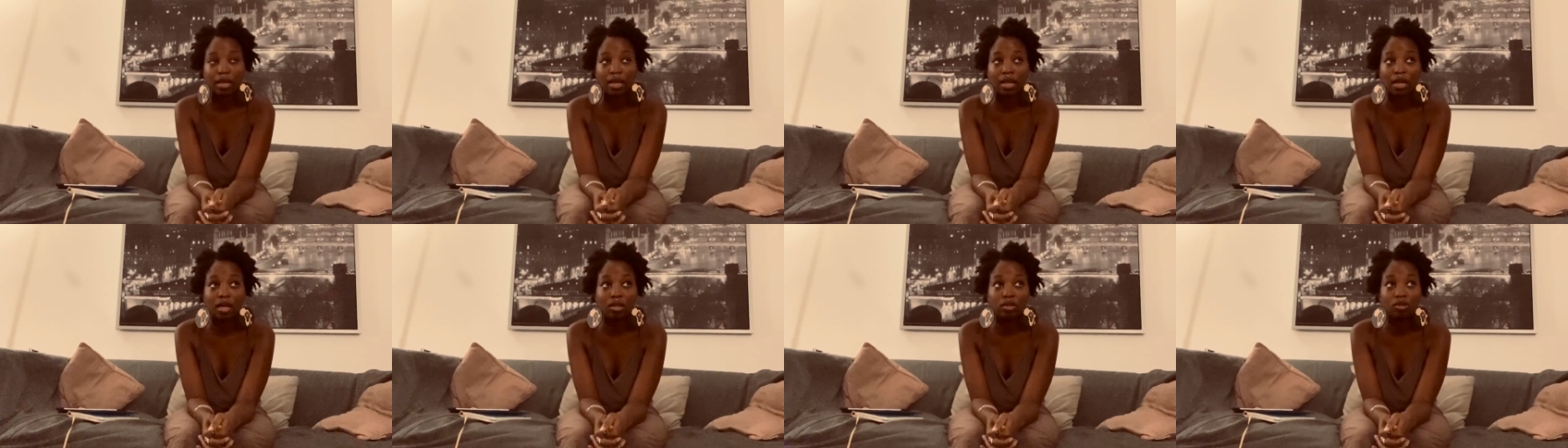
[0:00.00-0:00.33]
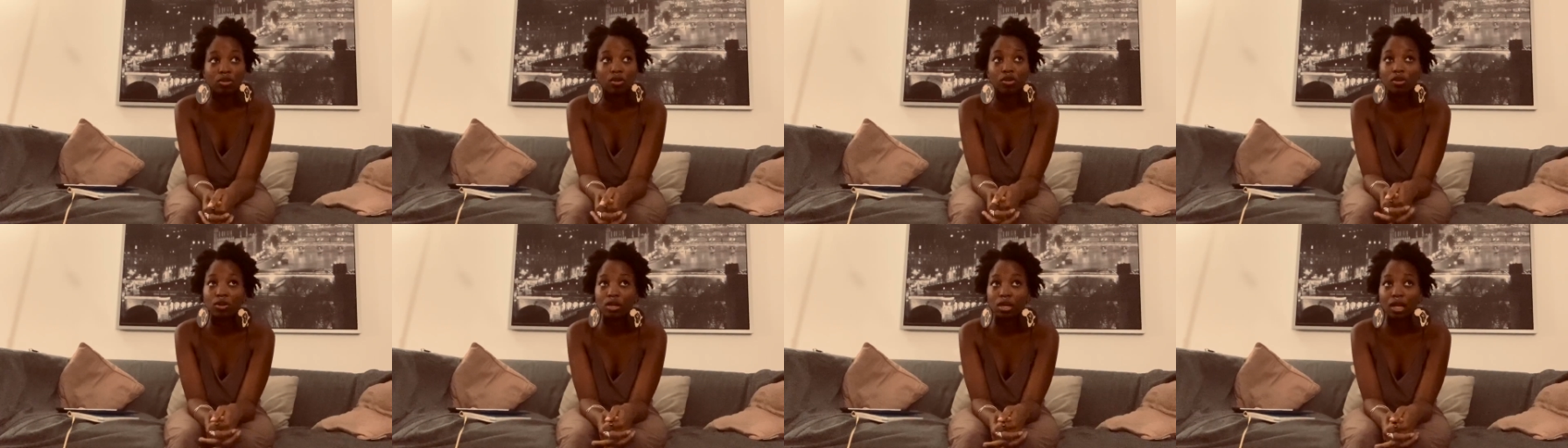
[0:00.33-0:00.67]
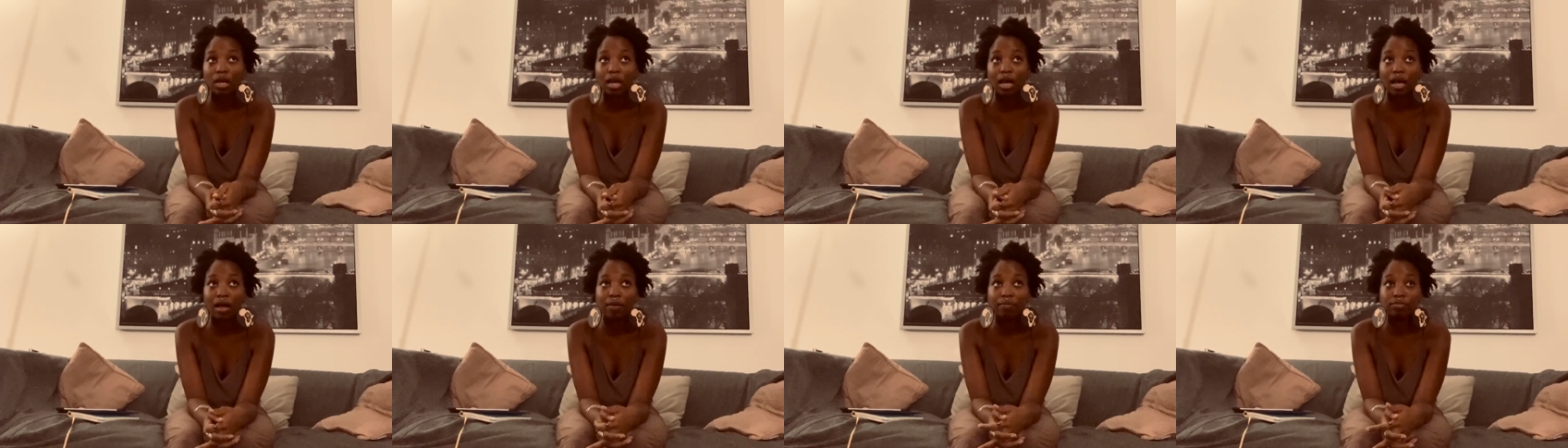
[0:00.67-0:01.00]
and you're gonna
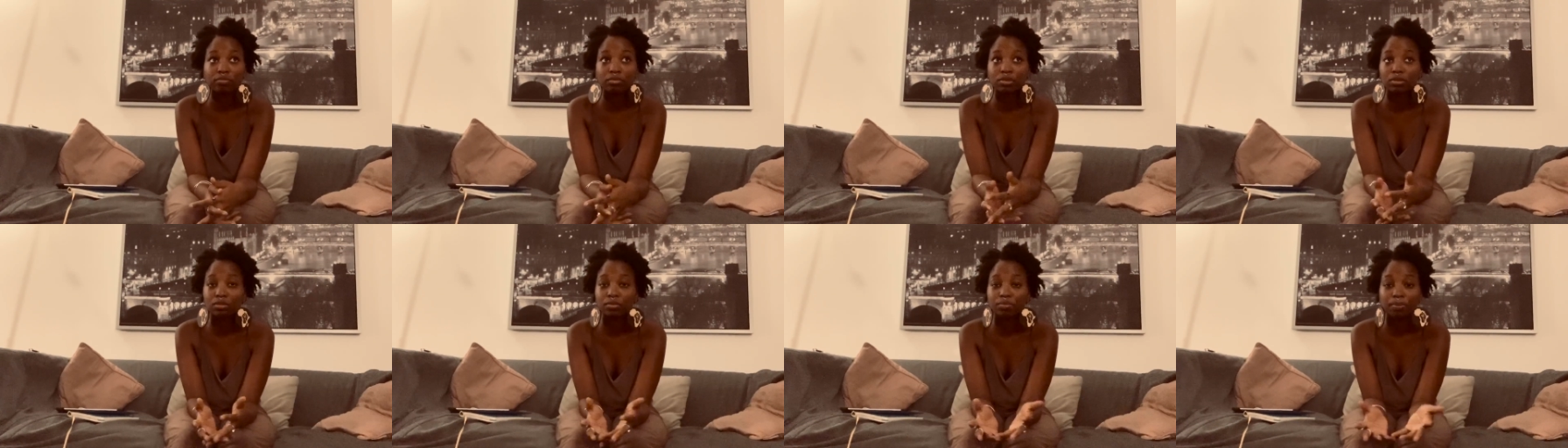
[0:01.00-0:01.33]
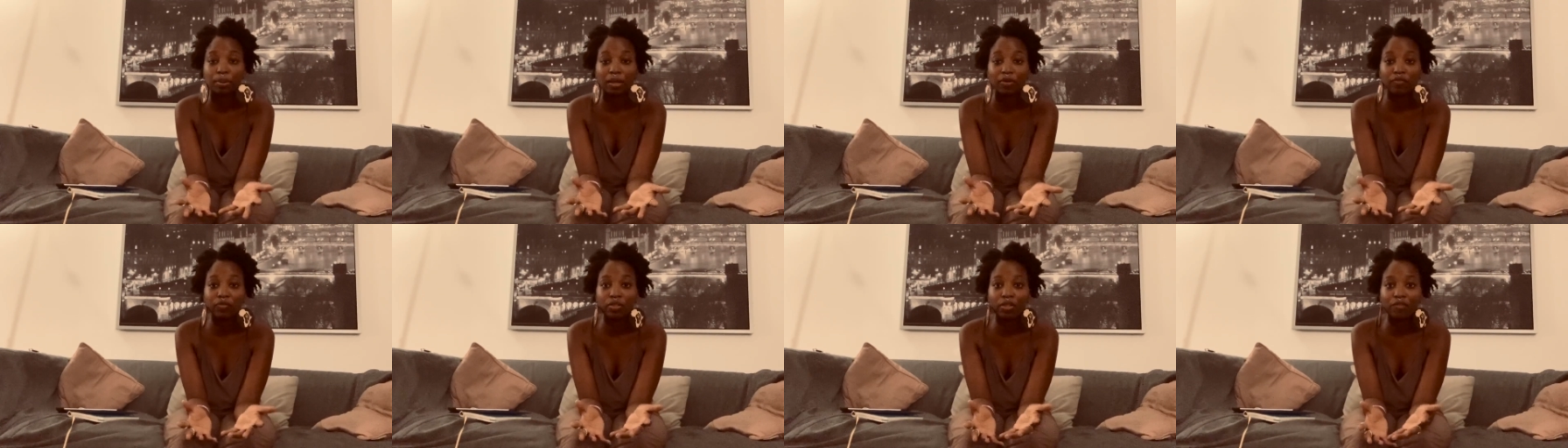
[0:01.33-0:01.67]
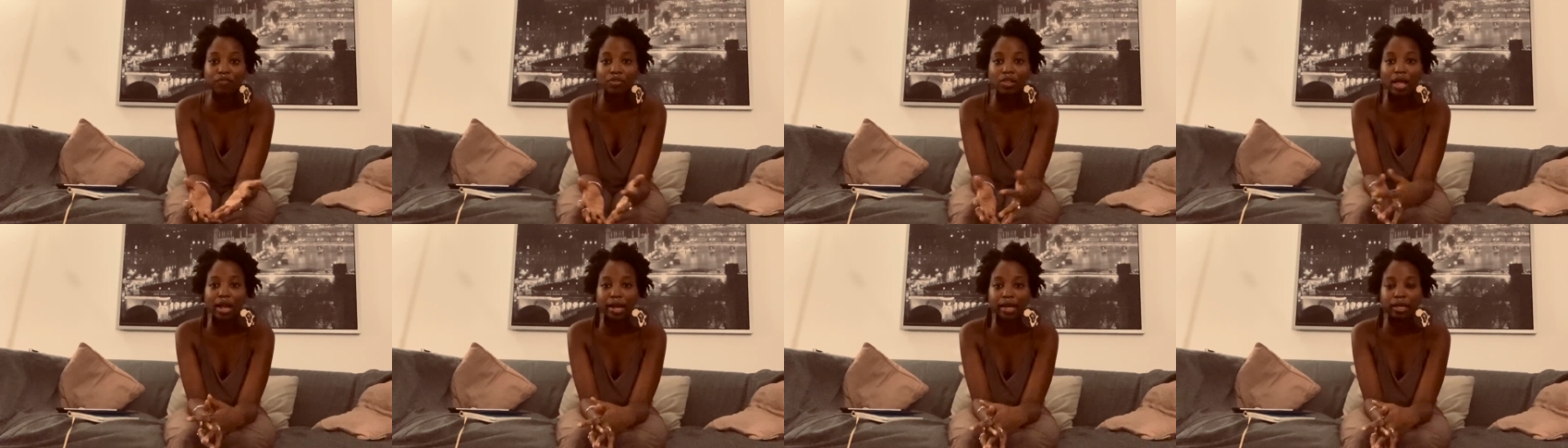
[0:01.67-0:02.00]
have to pay for the
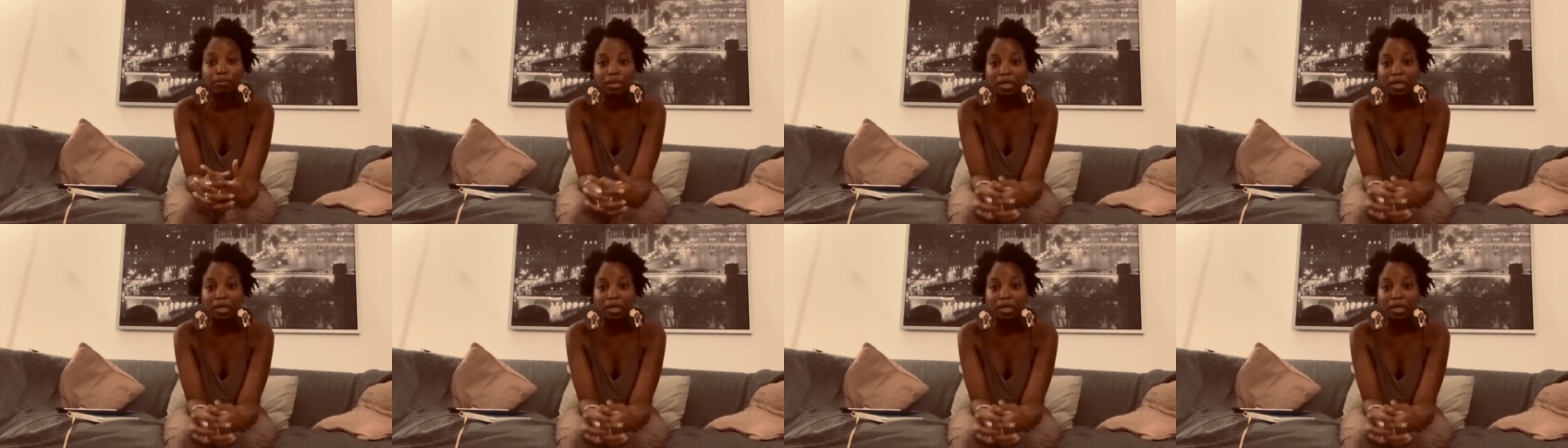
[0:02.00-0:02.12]
flight.